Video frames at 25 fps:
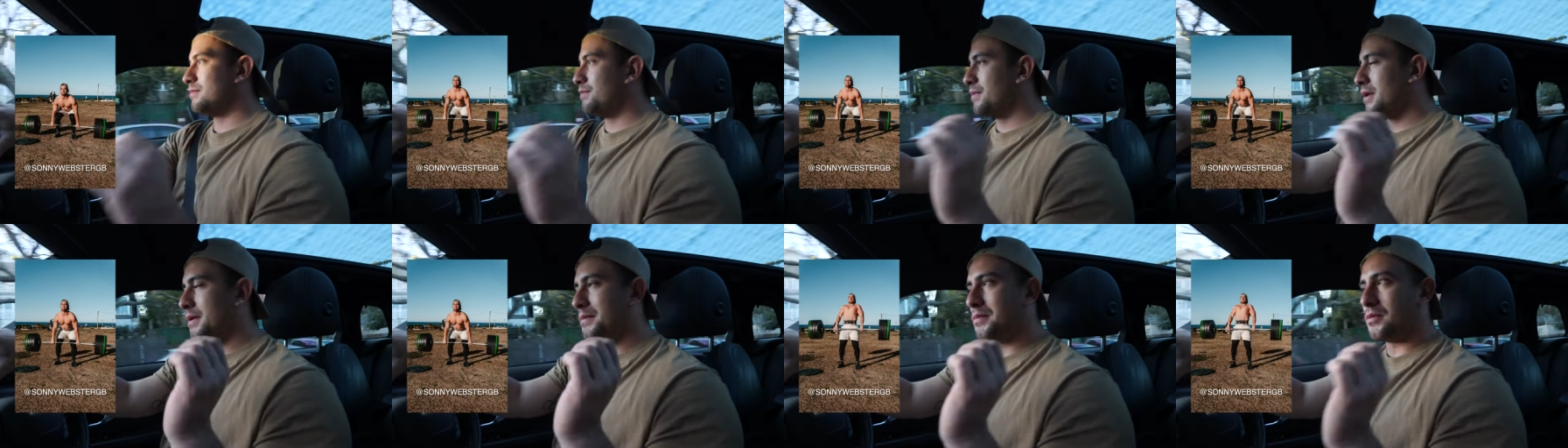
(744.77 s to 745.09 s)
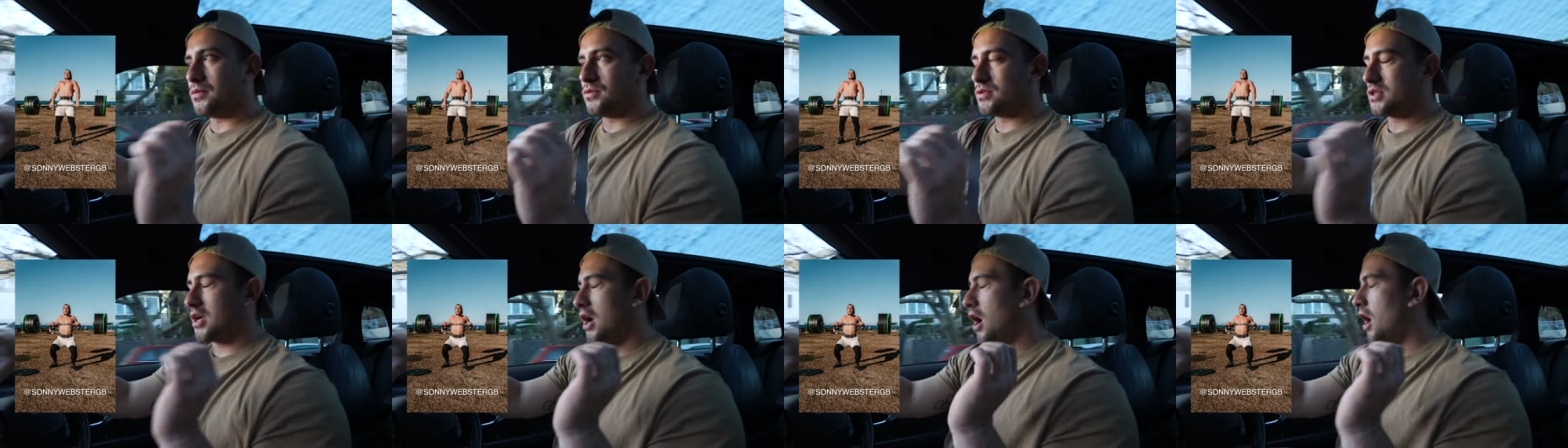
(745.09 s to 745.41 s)

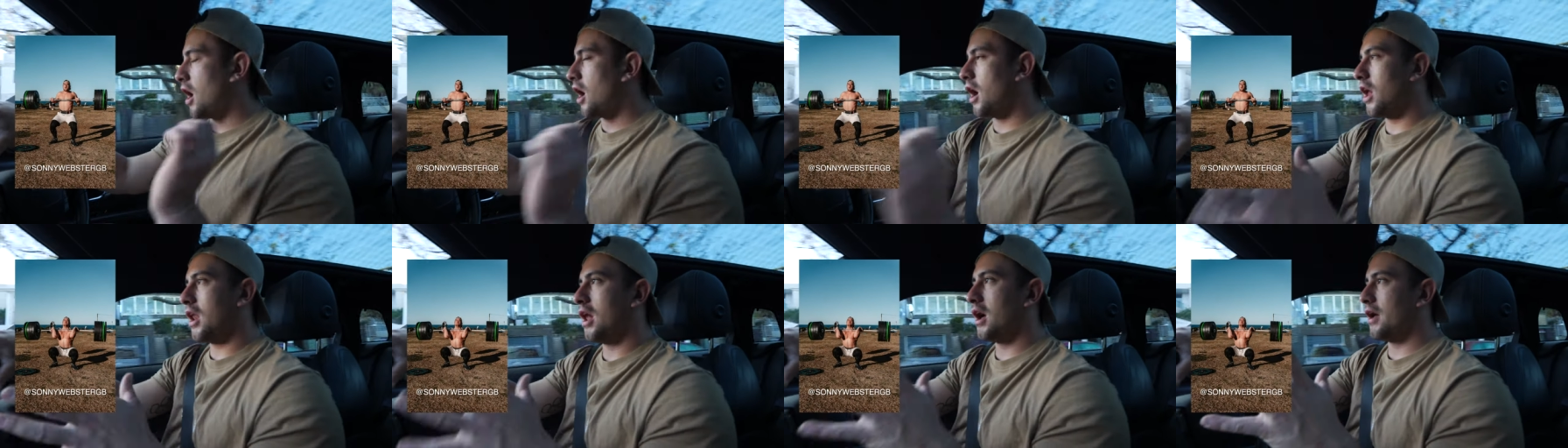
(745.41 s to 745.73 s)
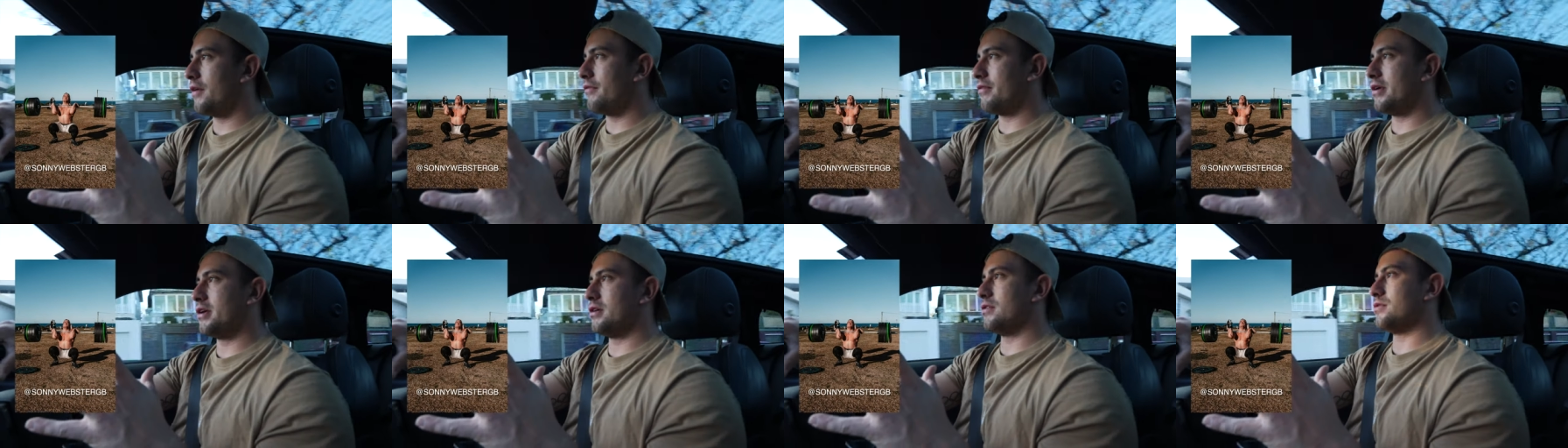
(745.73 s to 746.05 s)
people's
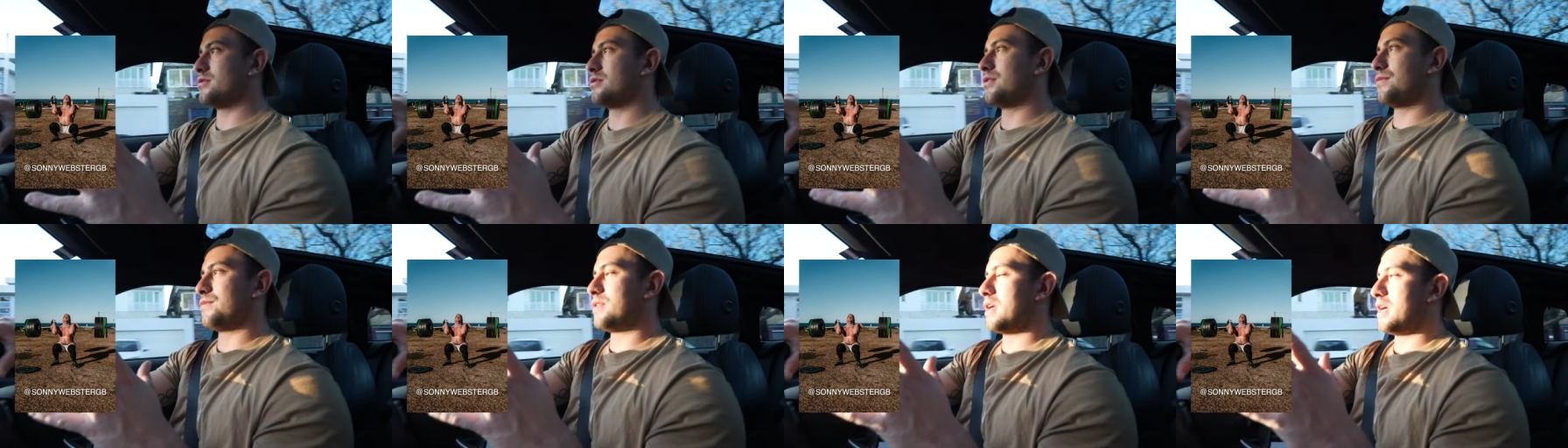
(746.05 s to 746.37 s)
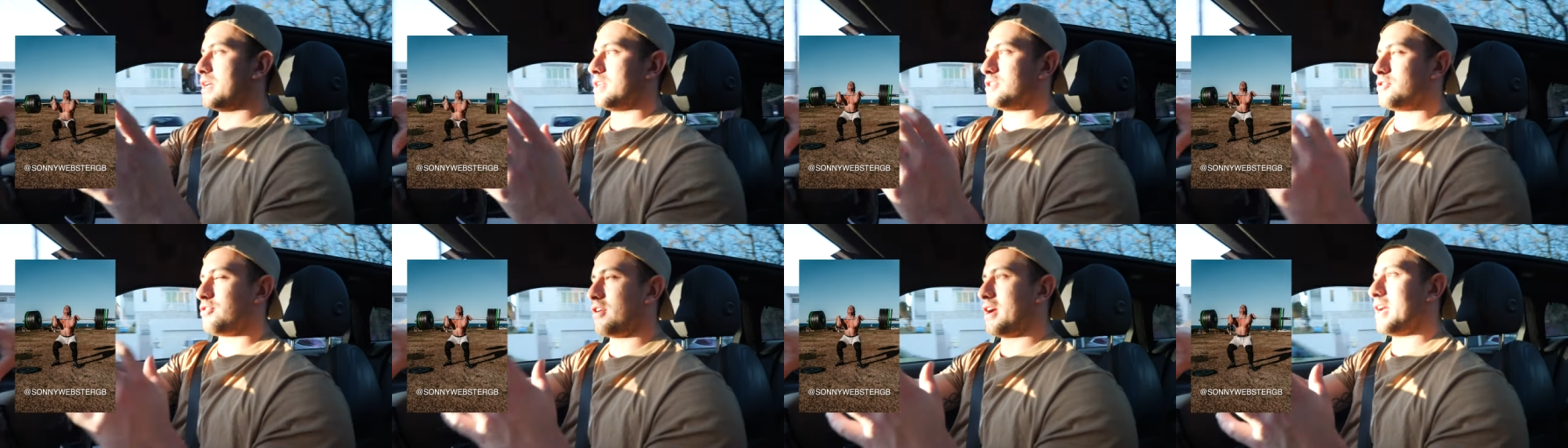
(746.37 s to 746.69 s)
highlight reels of
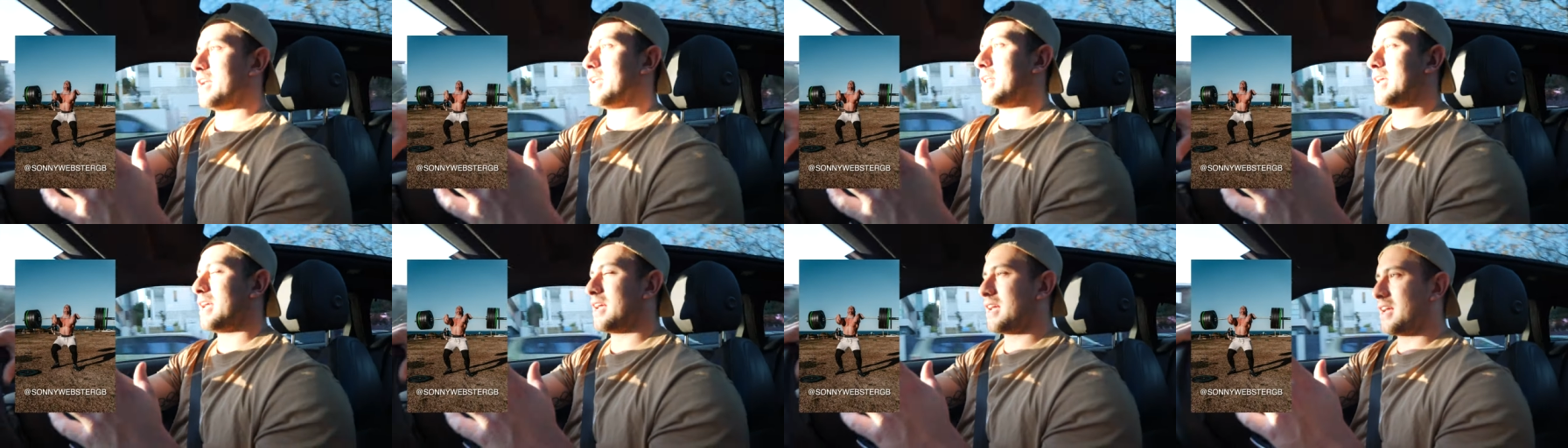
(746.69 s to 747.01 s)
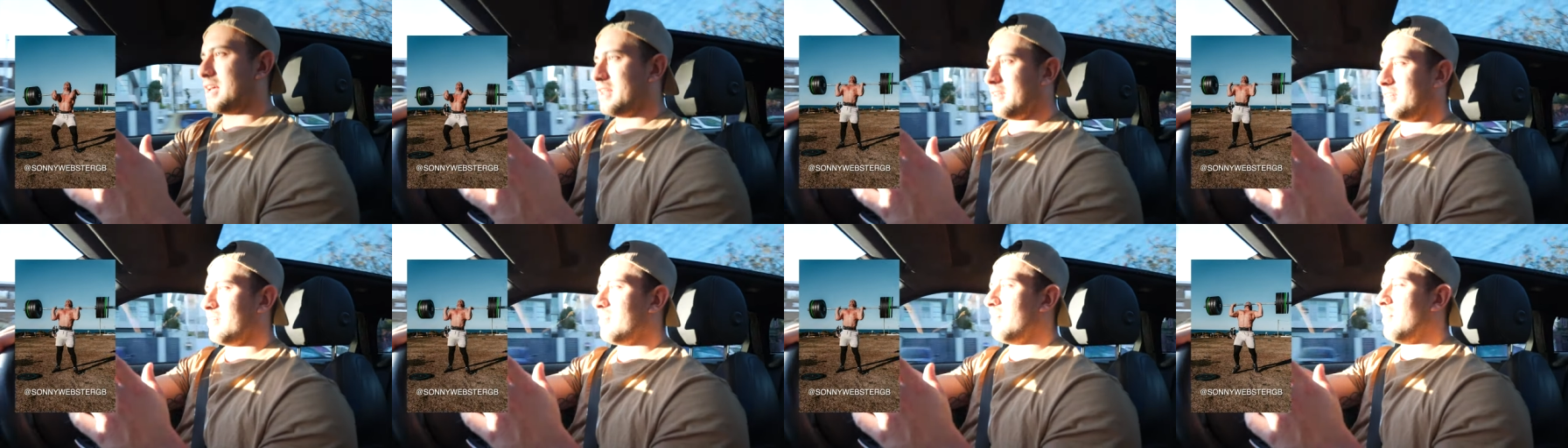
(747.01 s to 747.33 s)
their training,
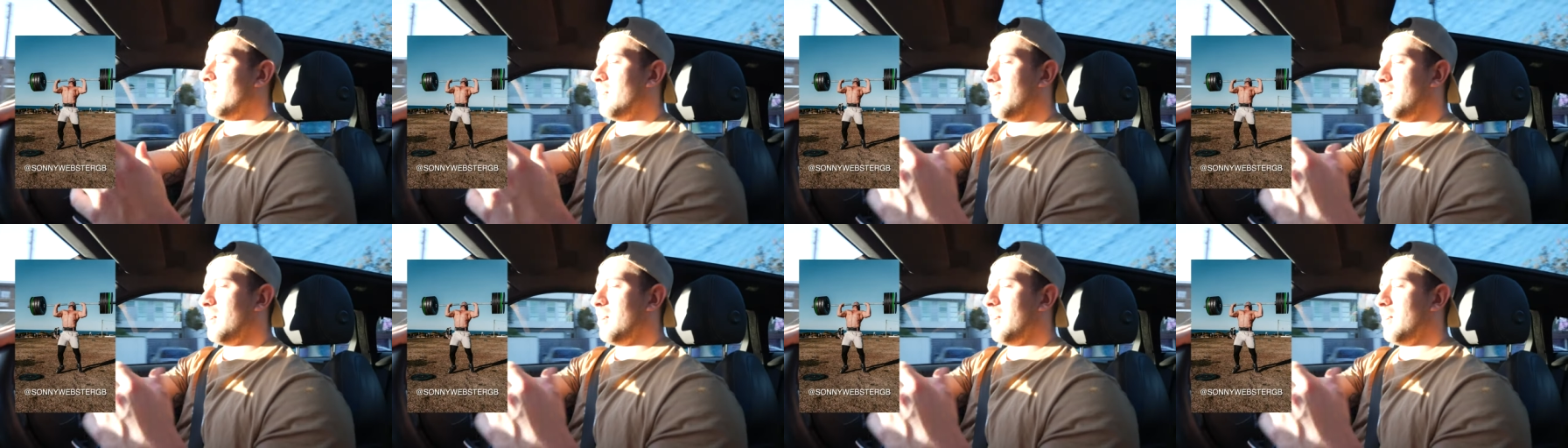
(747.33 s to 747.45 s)
and